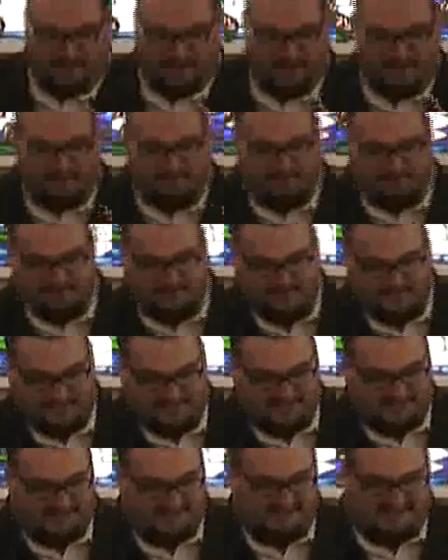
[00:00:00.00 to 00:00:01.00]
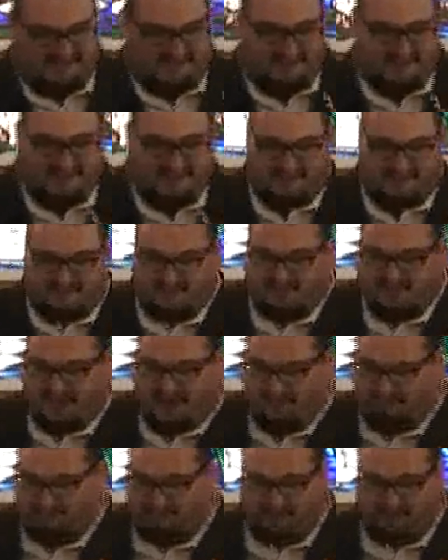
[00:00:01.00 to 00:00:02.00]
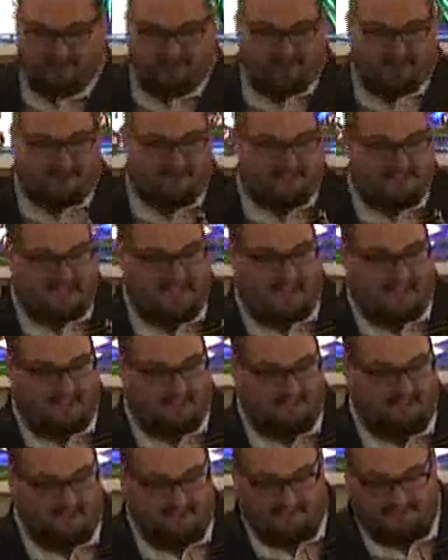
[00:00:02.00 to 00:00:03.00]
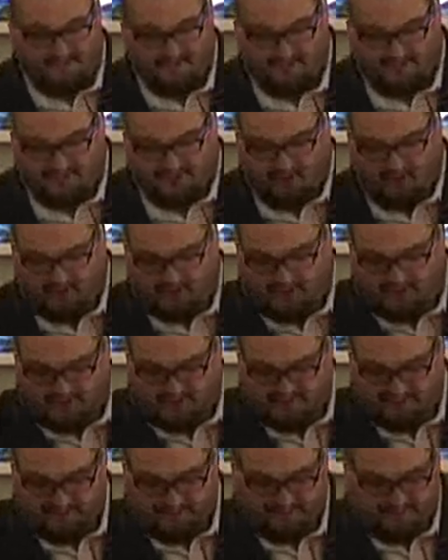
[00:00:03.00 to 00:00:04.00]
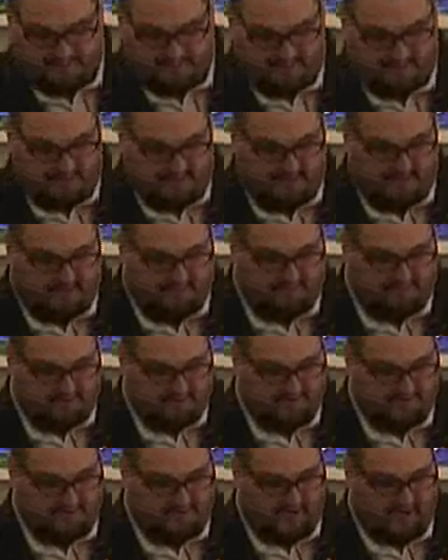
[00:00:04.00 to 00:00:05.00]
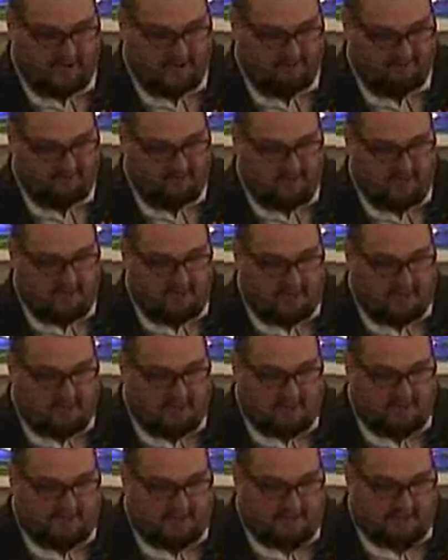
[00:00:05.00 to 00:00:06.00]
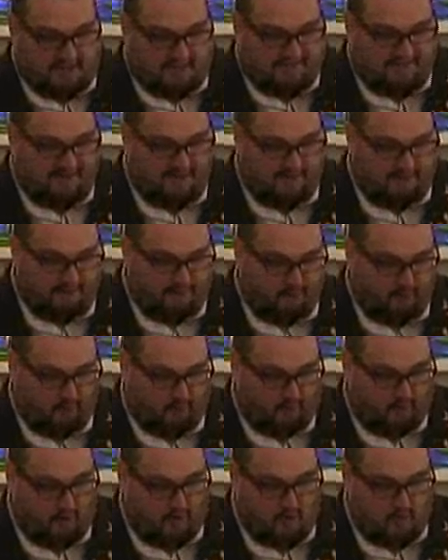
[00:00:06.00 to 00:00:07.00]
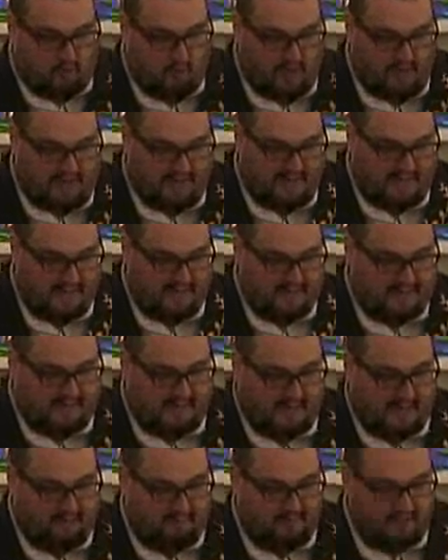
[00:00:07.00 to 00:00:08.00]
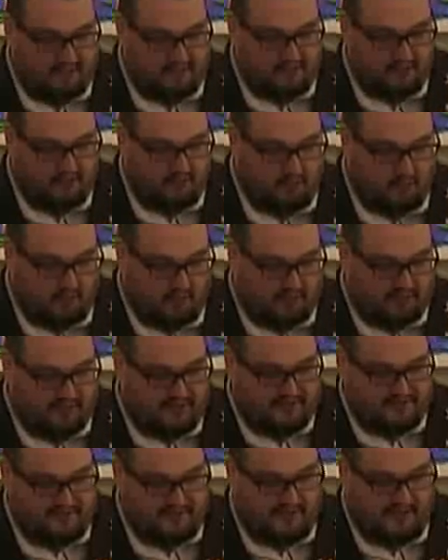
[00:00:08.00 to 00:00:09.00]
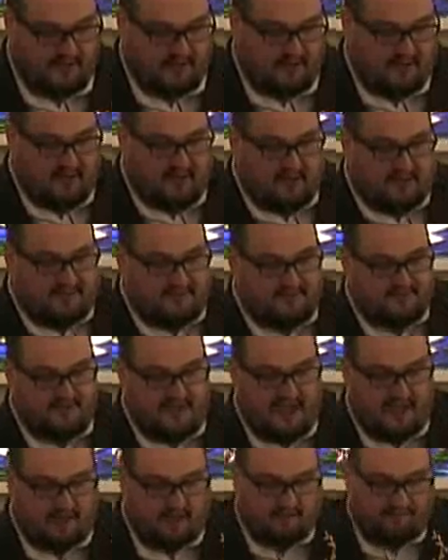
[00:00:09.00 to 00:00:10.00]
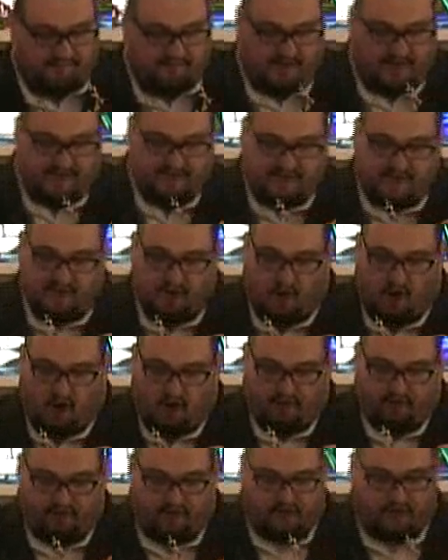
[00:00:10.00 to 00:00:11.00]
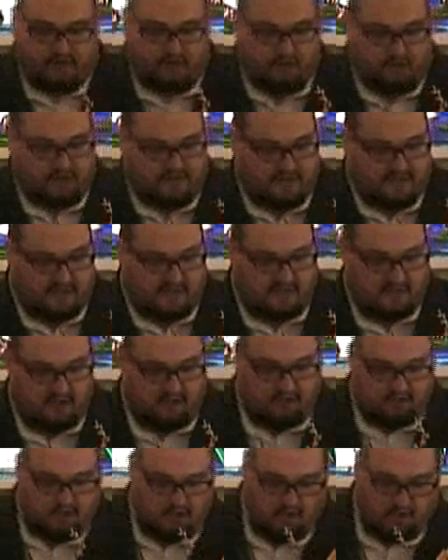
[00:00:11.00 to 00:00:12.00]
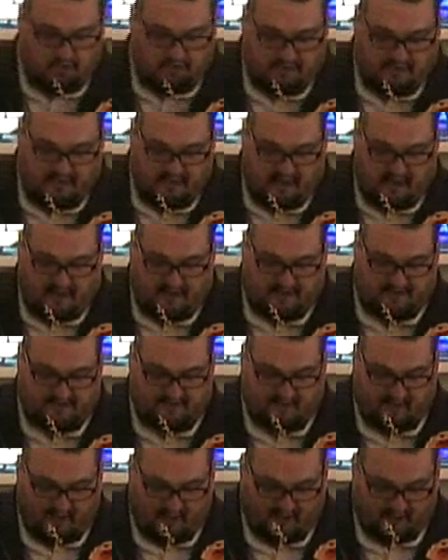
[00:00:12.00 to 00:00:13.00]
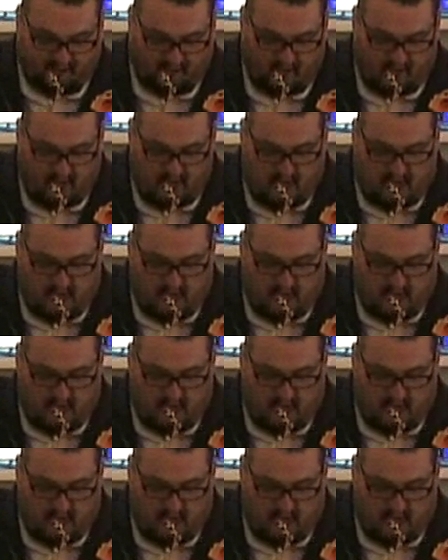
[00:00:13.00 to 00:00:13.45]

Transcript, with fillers: But Hebrews chapter 10, starting in verse 5. Therefore, when he came into the world, he said, Sacrifice and offering you did, you did not desire,